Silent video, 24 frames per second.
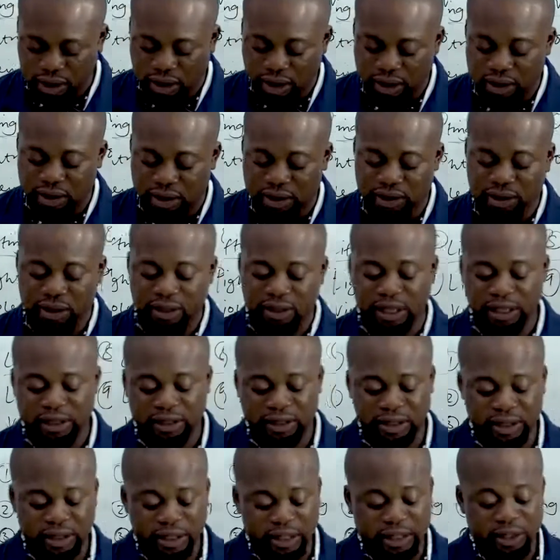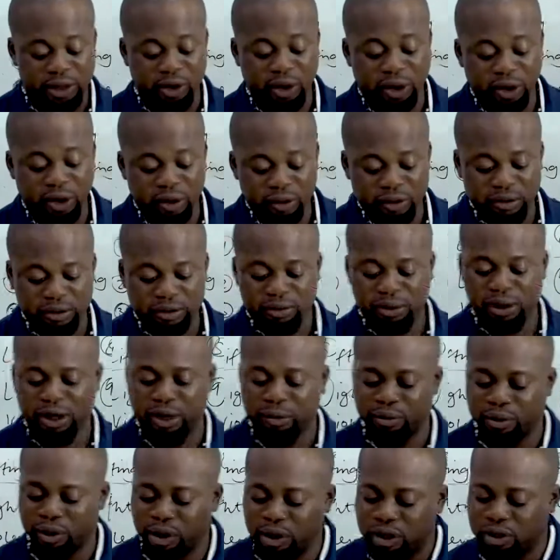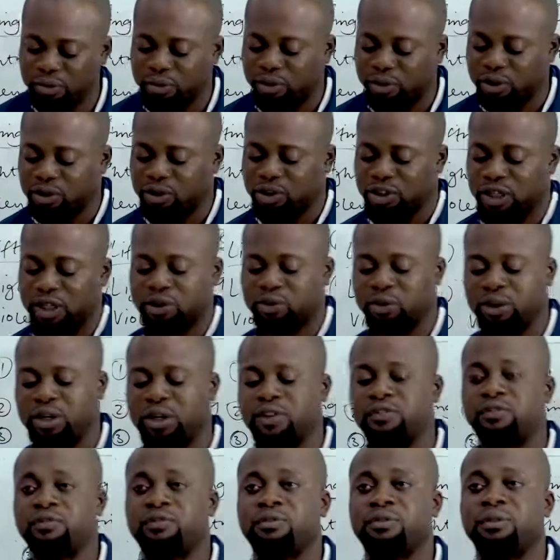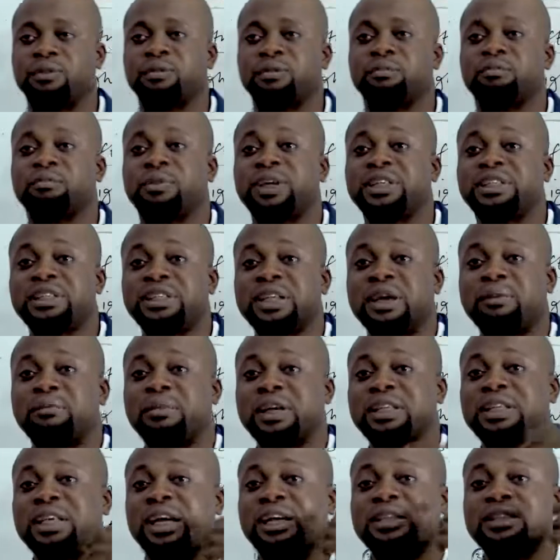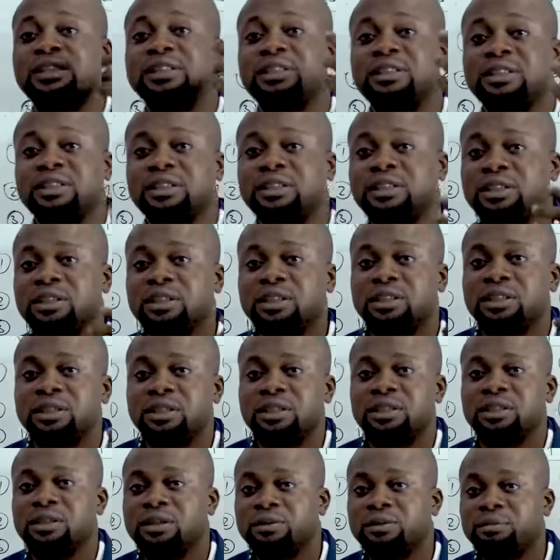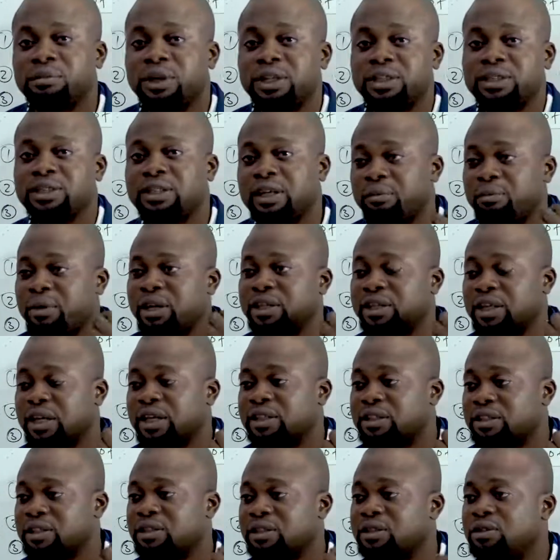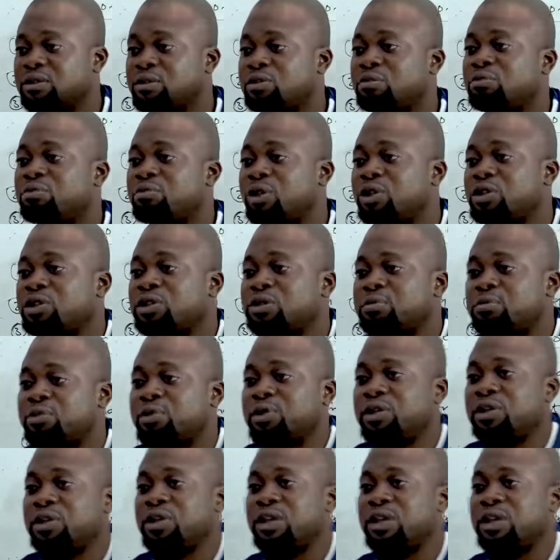It's easier said than done, but the employee must try to leave personal matters. Personal matters, you must put it